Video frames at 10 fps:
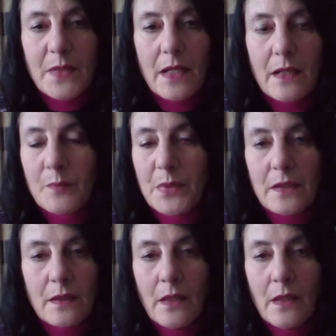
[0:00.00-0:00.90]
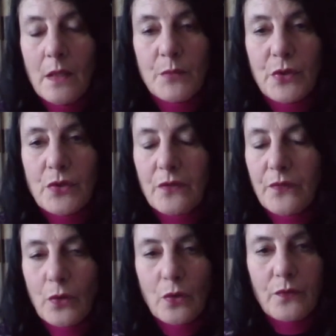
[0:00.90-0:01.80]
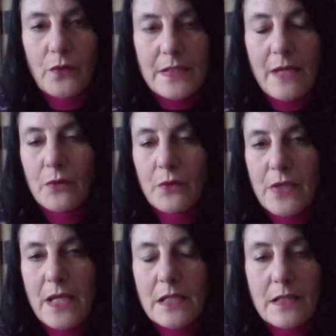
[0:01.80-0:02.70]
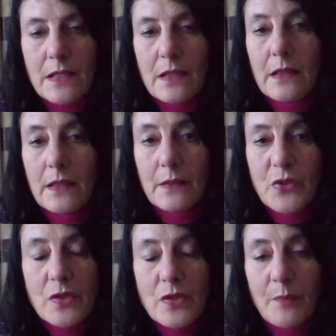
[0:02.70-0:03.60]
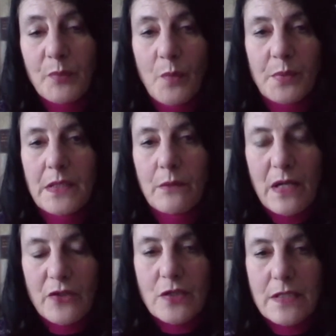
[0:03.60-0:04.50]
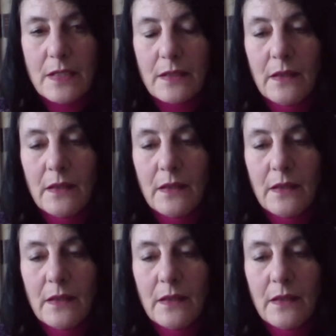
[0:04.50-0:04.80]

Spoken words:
that had been muted for several years, which is a property register.